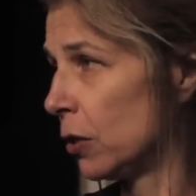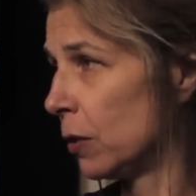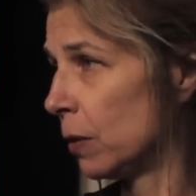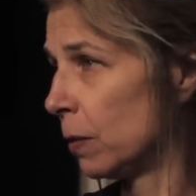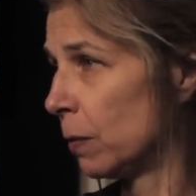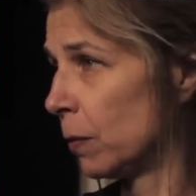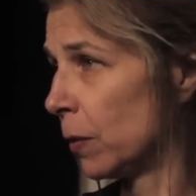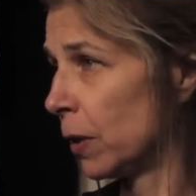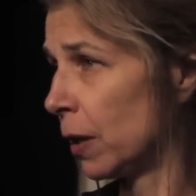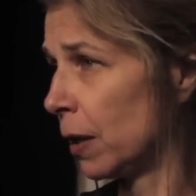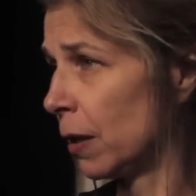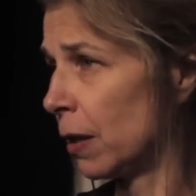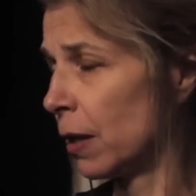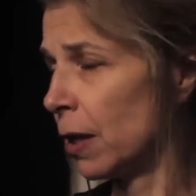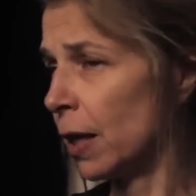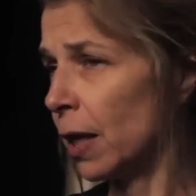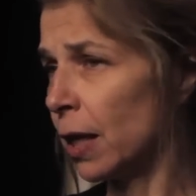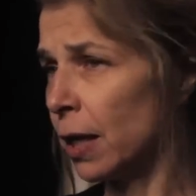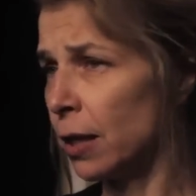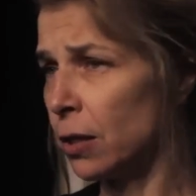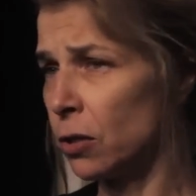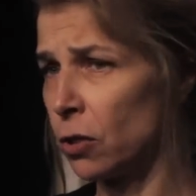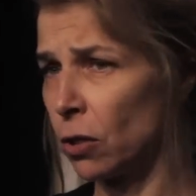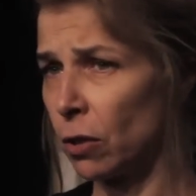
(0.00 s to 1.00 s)
You didn't really
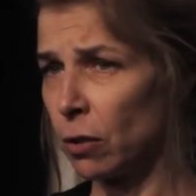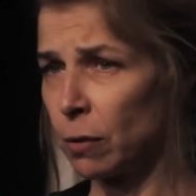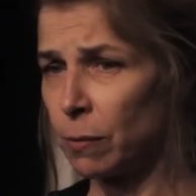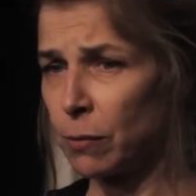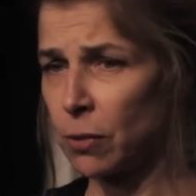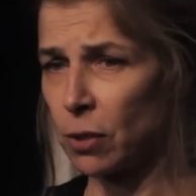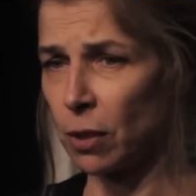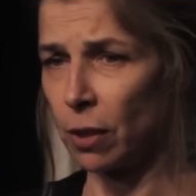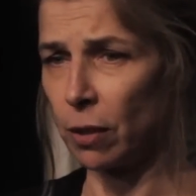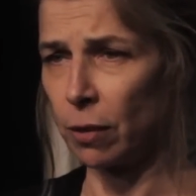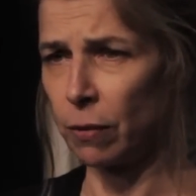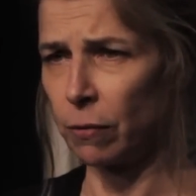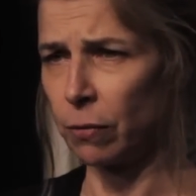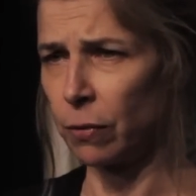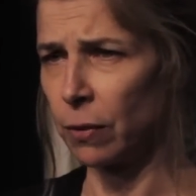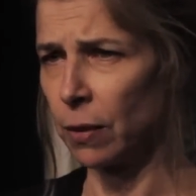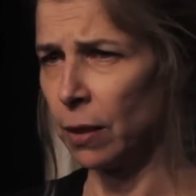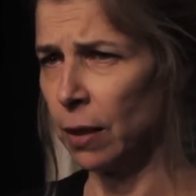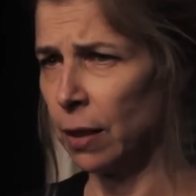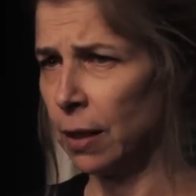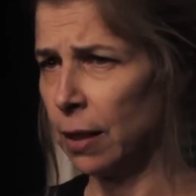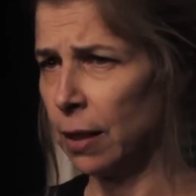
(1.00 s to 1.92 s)
think in terms of,